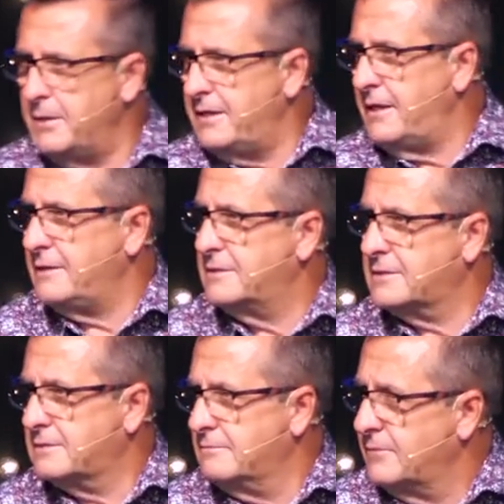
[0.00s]
and they just
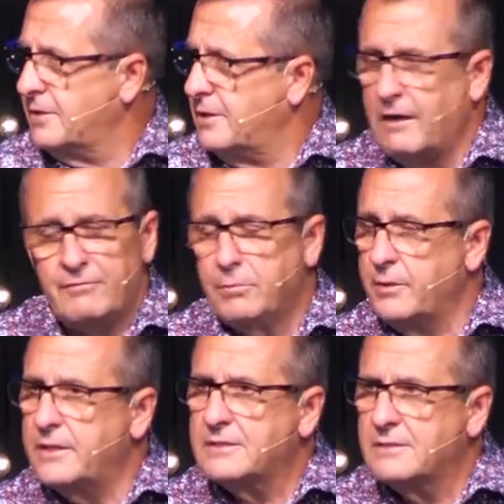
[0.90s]
love the
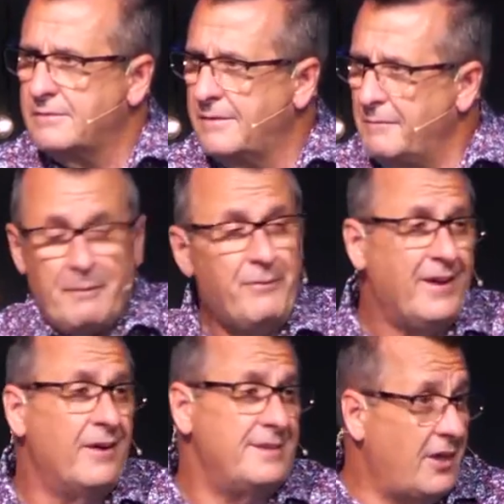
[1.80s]
place. Are we
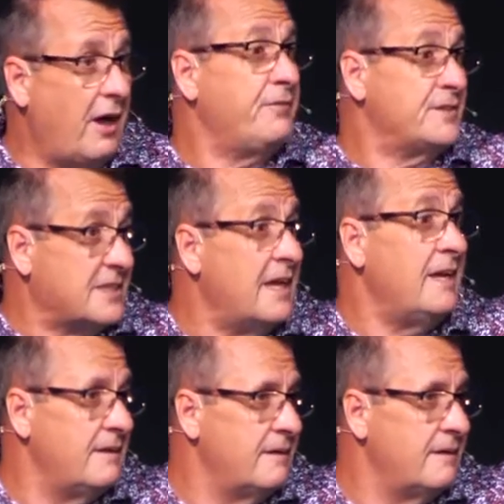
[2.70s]
going to the office today?